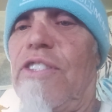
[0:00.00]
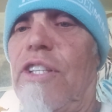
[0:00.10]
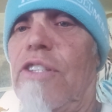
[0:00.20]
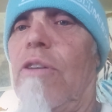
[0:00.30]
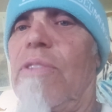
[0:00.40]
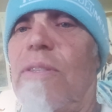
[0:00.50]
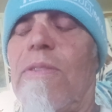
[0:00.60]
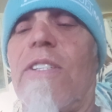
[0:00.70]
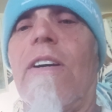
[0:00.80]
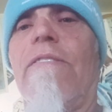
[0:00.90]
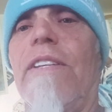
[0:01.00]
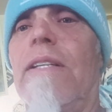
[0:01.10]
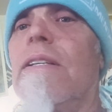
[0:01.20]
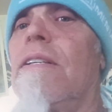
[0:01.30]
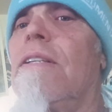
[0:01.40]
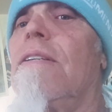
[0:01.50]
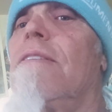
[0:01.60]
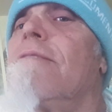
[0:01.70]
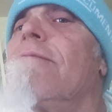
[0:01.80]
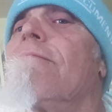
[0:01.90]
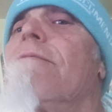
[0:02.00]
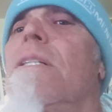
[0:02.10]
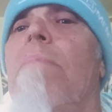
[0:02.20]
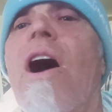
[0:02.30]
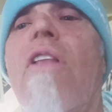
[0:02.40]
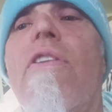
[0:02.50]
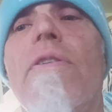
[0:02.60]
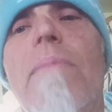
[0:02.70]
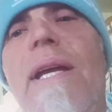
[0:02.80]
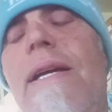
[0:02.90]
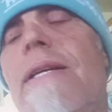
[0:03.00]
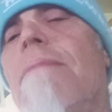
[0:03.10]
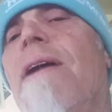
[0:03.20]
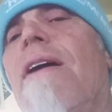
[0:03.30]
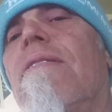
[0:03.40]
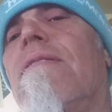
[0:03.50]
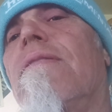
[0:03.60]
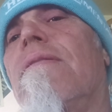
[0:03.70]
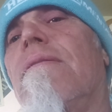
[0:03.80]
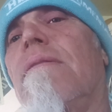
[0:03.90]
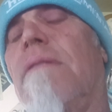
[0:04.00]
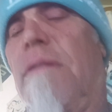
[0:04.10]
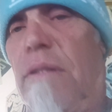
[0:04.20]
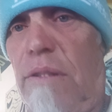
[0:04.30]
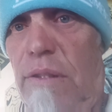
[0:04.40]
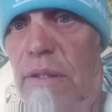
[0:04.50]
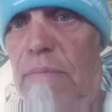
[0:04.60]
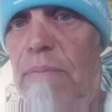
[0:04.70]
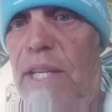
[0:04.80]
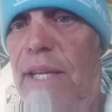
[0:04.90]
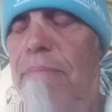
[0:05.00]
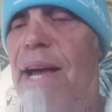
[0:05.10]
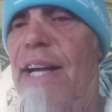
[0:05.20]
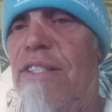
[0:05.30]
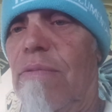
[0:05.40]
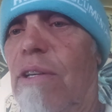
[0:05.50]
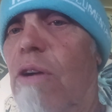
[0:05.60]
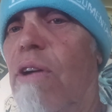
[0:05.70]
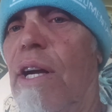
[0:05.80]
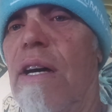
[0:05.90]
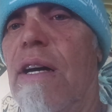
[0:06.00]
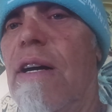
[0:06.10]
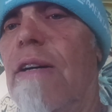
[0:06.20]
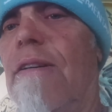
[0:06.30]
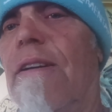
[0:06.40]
And she told me some stuff that really bothered me about some kickbacks that were going on.